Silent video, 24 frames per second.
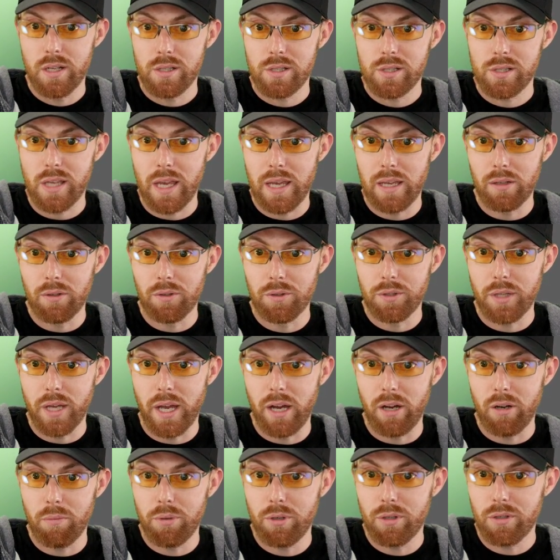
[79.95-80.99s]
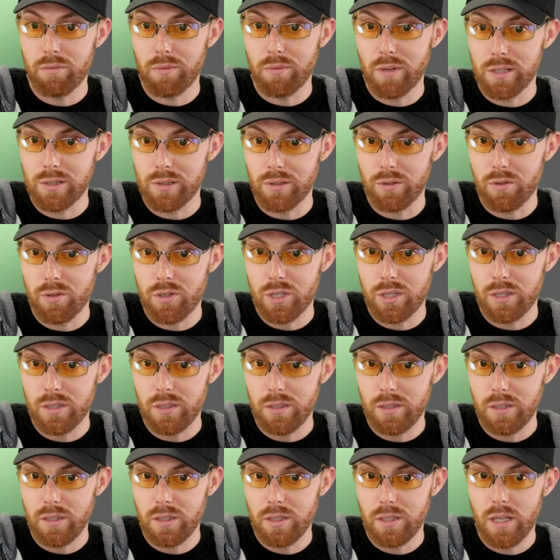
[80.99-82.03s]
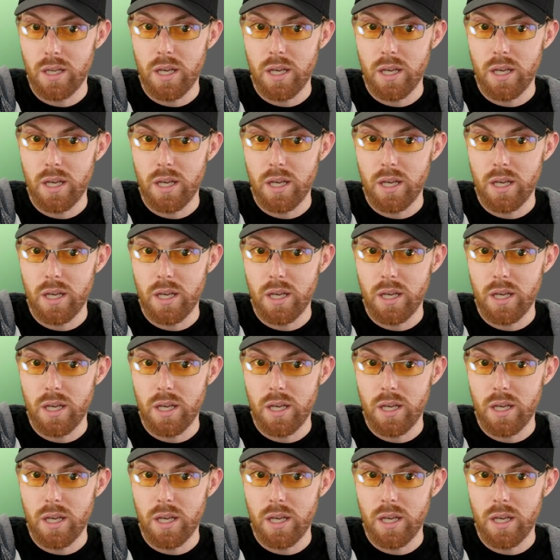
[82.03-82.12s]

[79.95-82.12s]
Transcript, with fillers: scaled output resolution.